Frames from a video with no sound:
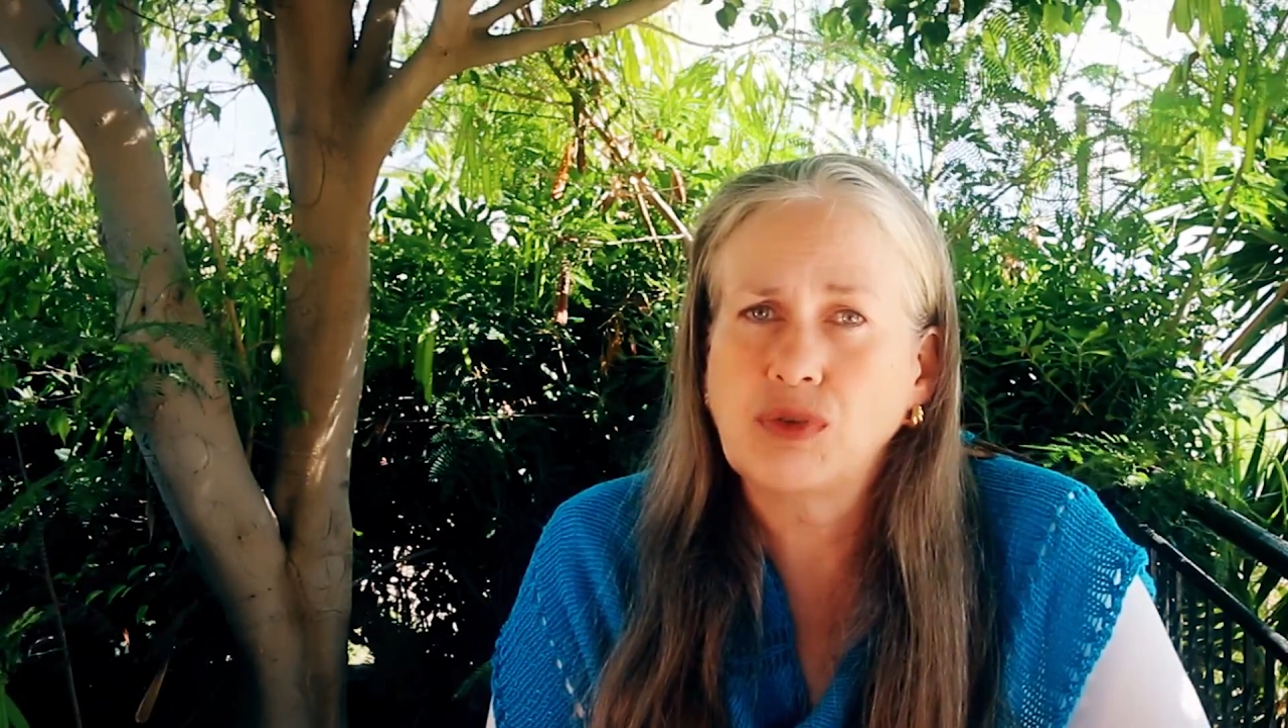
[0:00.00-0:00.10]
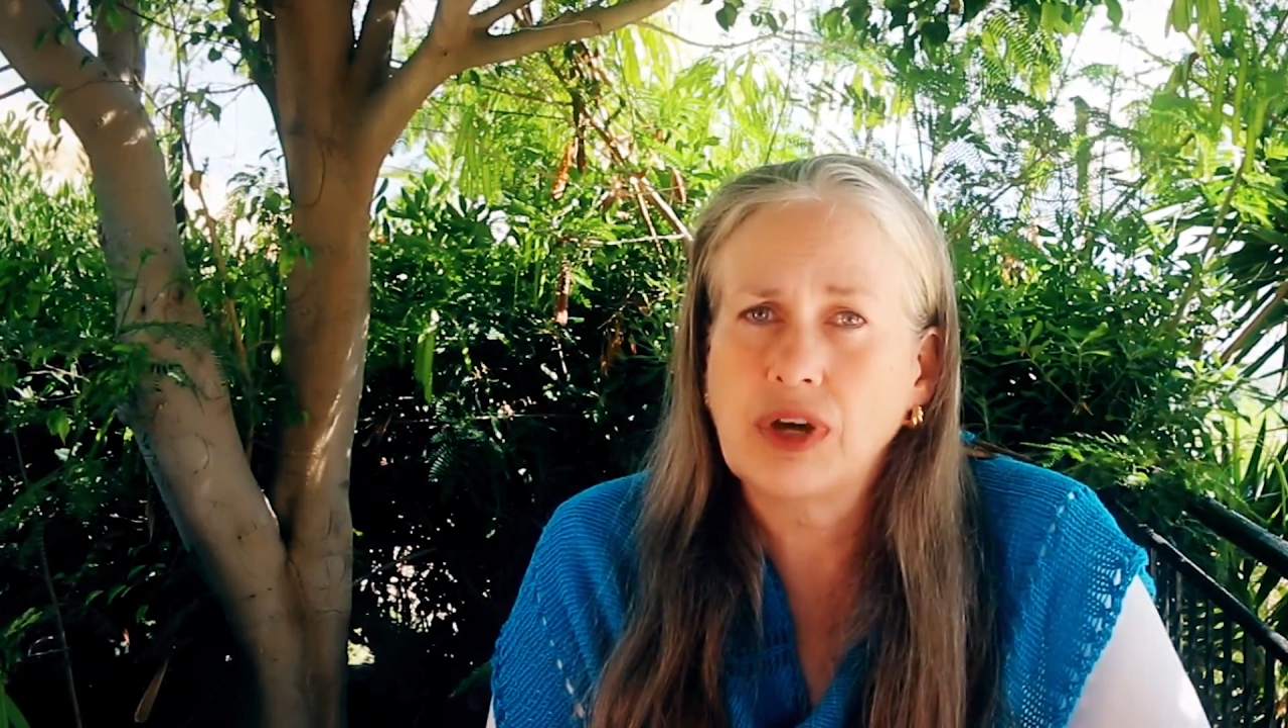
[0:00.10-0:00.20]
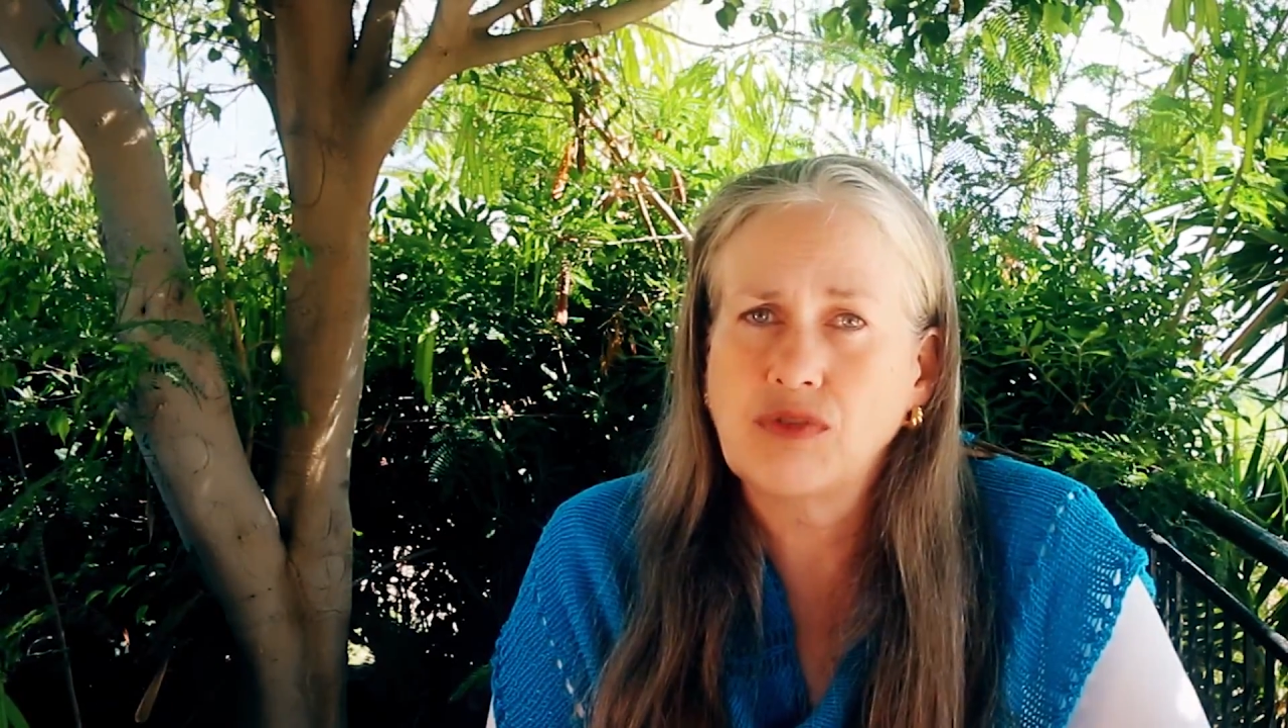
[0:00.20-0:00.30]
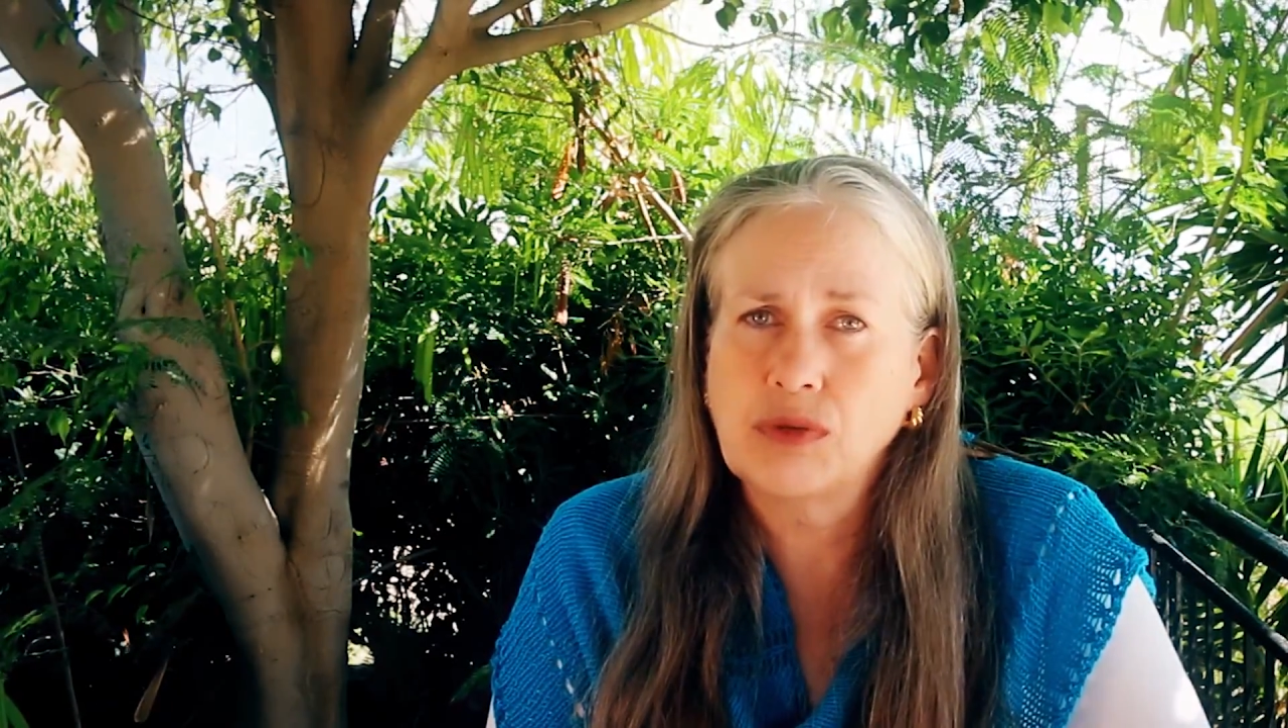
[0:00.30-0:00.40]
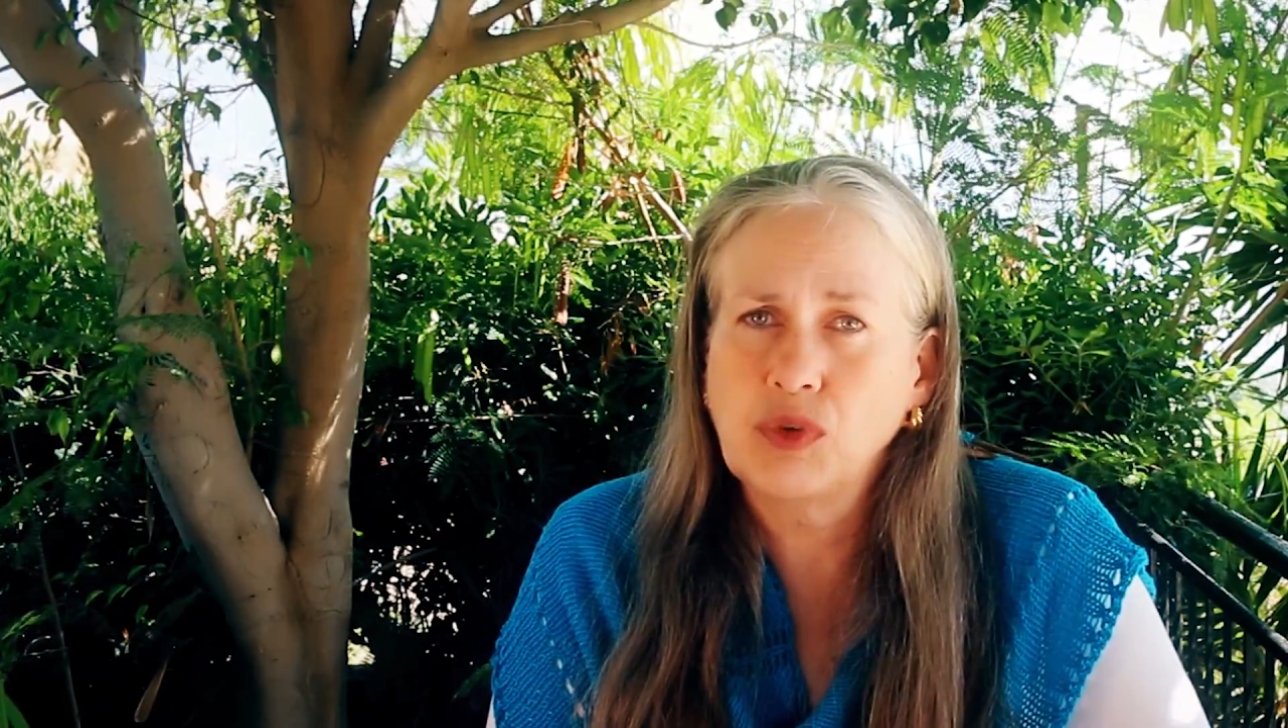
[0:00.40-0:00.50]
to
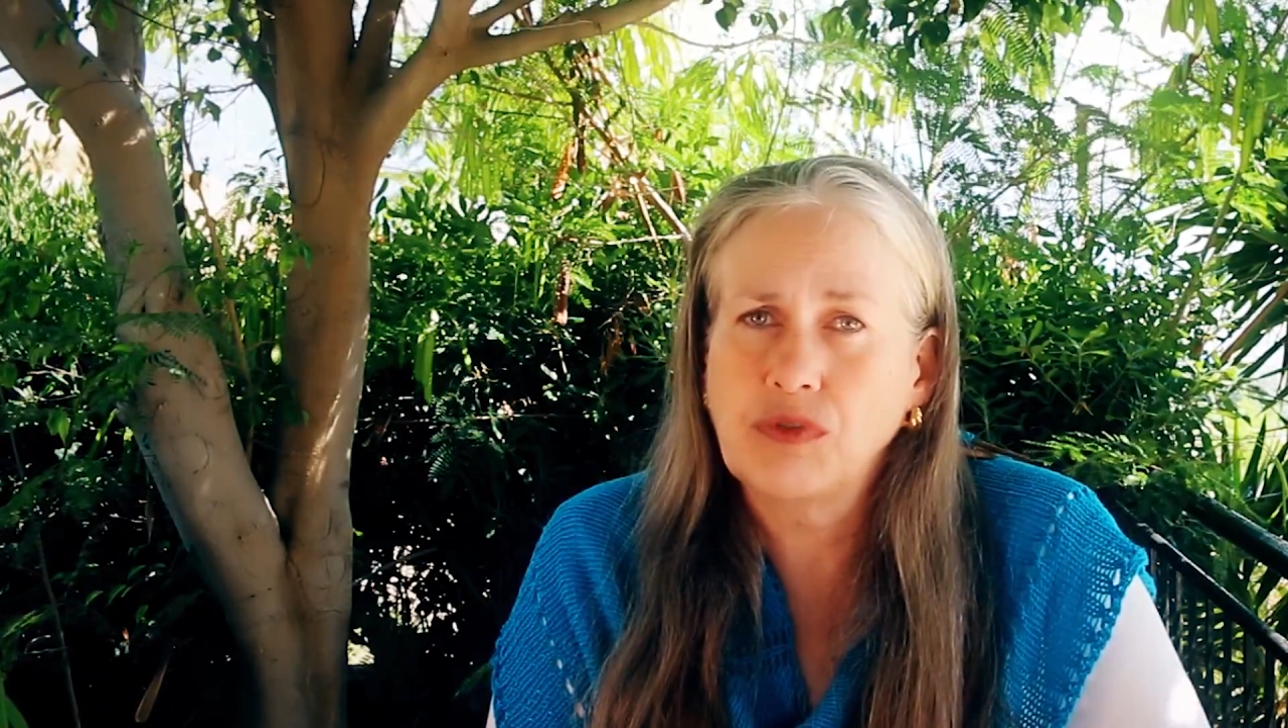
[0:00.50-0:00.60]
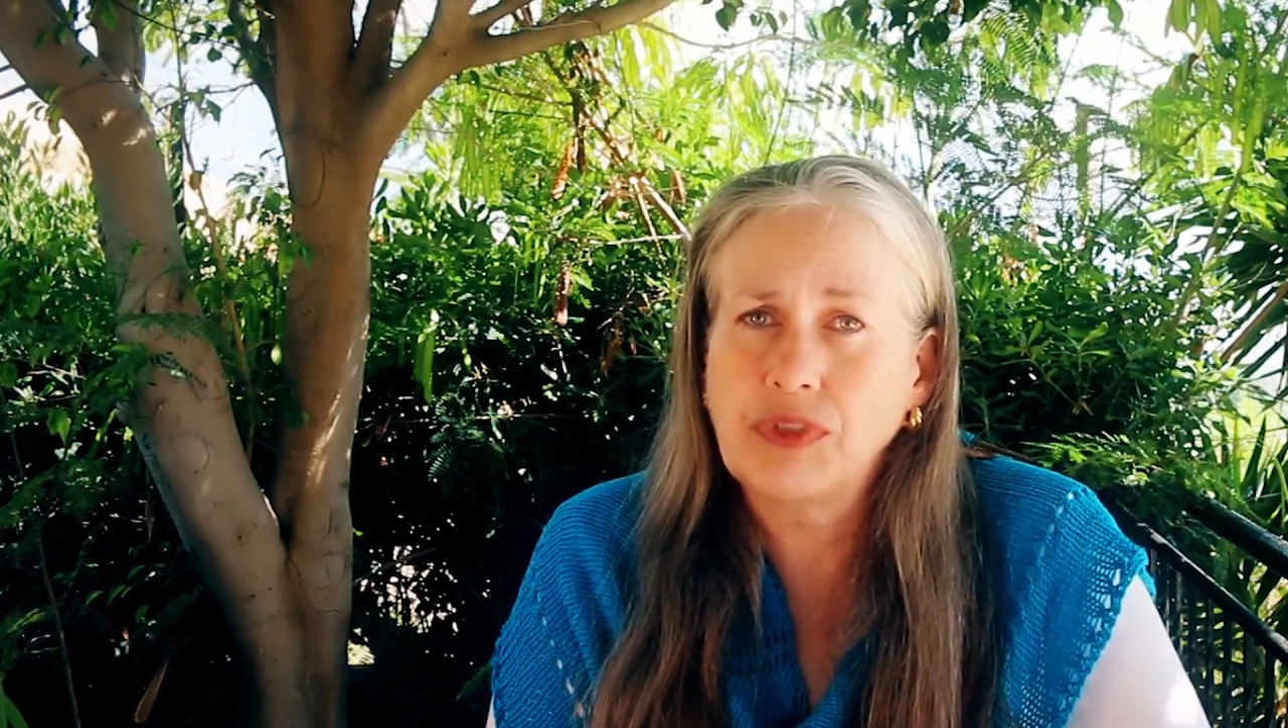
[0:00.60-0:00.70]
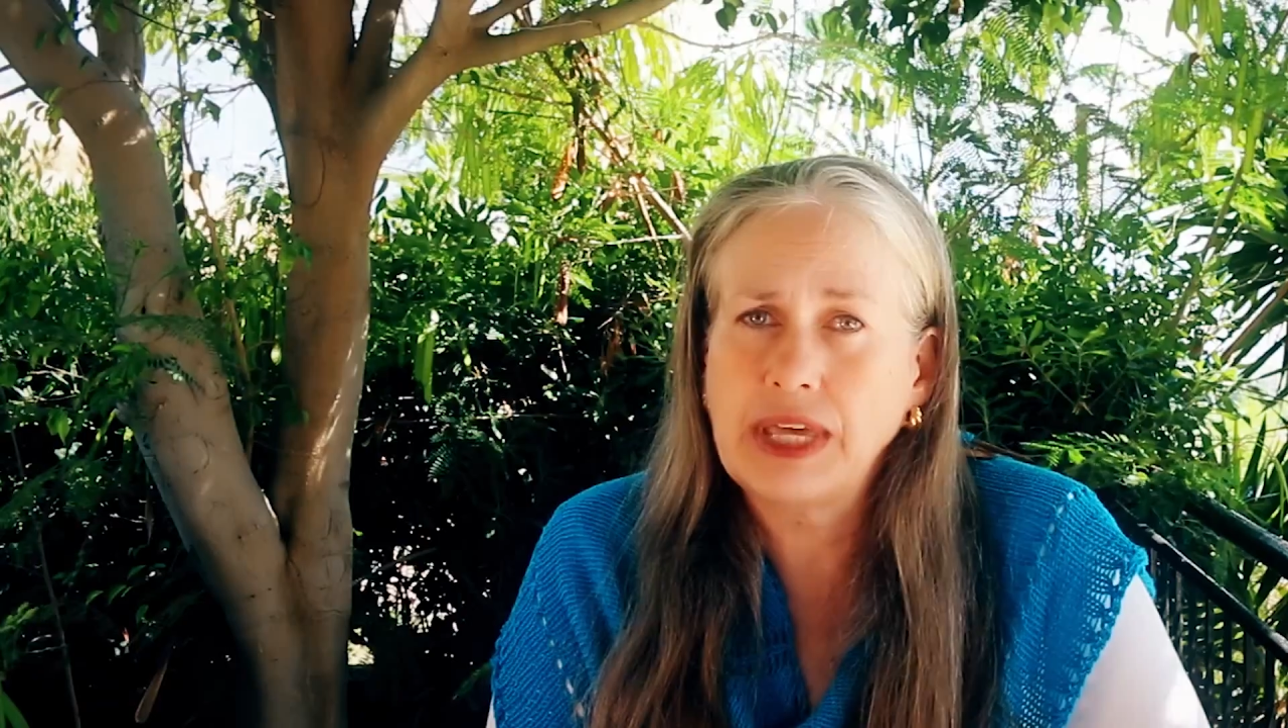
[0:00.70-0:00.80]
have removed